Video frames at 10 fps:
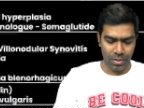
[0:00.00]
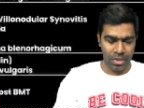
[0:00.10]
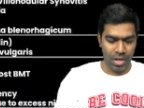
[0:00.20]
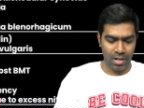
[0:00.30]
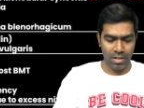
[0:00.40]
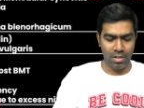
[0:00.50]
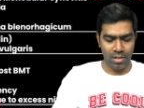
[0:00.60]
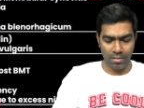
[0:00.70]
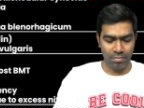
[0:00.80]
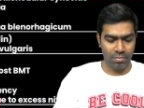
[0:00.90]
and
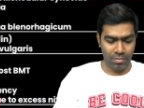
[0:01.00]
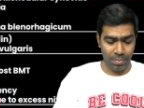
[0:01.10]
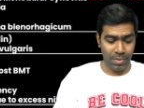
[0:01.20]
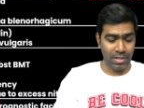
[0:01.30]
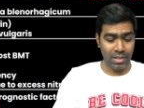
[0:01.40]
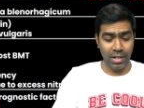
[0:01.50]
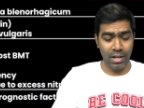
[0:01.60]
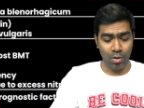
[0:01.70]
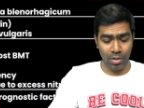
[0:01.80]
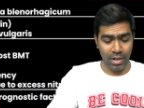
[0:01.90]
surprisingly
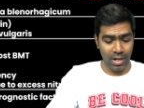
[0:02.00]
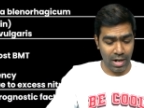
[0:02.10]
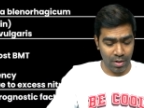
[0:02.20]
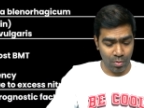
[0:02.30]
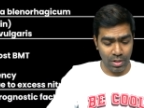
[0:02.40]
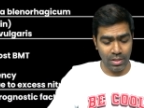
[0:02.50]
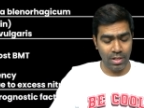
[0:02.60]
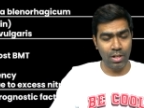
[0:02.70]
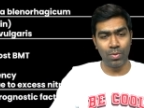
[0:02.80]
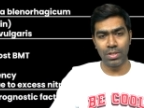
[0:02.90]
endocrine had only
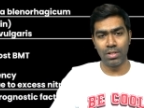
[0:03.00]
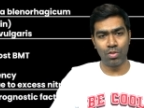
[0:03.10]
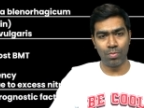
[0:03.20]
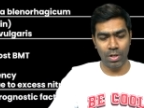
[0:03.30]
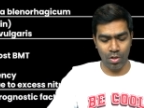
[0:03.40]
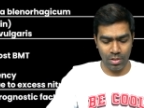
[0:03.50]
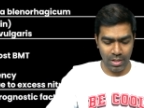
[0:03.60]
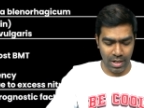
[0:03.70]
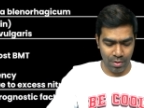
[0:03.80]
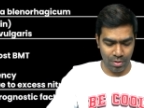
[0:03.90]
3 questions, rheumatology
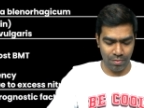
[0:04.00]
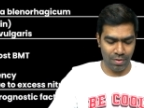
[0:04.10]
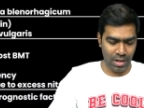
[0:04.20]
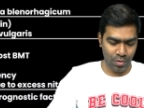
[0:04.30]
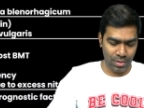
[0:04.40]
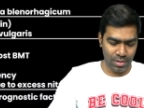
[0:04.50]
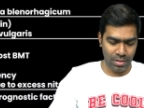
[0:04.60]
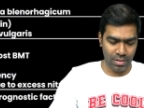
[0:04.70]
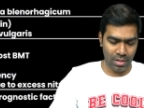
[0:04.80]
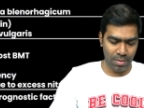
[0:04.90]
had only 5
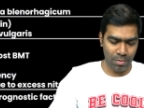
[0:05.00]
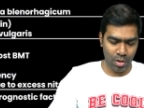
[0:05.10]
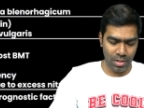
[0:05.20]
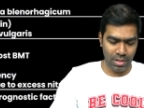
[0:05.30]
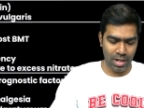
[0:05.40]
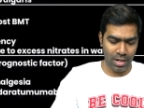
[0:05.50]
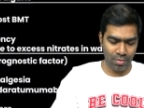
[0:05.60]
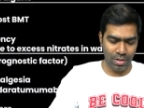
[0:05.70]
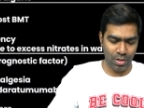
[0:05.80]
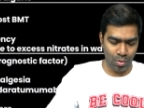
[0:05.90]
questions, immunology had
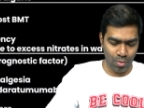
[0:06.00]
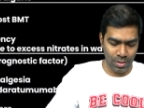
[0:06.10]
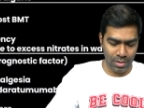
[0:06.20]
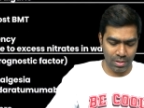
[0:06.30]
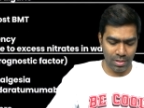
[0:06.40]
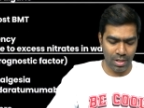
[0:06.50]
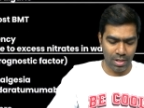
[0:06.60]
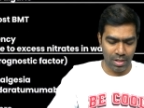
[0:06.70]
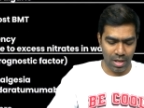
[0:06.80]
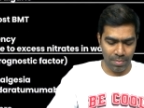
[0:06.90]
only 2 questions,
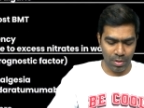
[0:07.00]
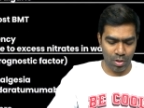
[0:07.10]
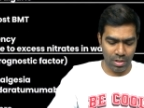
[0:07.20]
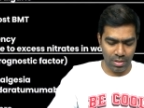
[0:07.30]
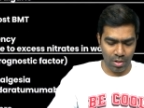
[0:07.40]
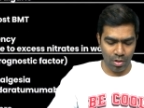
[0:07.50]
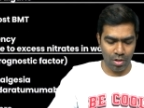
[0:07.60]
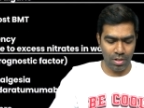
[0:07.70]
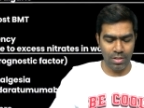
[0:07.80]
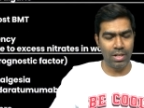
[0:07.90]
hematology and
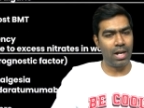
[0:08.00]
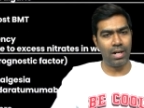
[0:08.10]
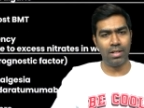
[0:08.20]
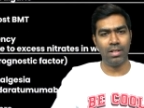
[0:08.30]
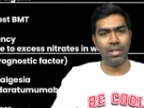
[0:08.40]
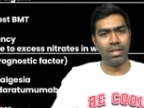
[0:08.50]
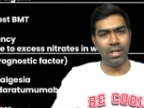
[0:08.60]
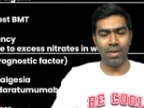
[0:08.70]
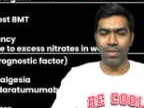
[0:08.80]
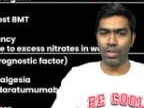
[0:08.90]
oncology had
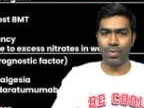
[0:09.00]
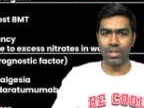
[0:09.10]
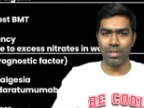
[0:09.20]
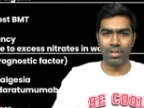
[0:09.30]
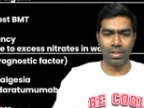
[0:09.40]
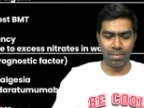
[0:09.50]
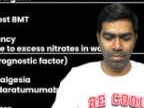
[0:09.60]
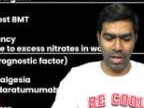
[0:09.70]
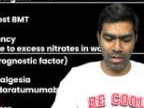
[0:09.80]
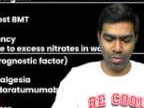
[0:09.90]
11 questions
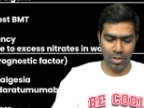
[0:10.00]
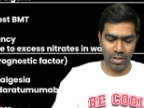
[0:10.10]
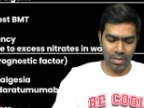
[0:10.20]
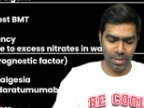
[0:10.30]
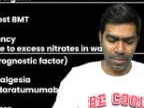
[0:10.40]
combined together.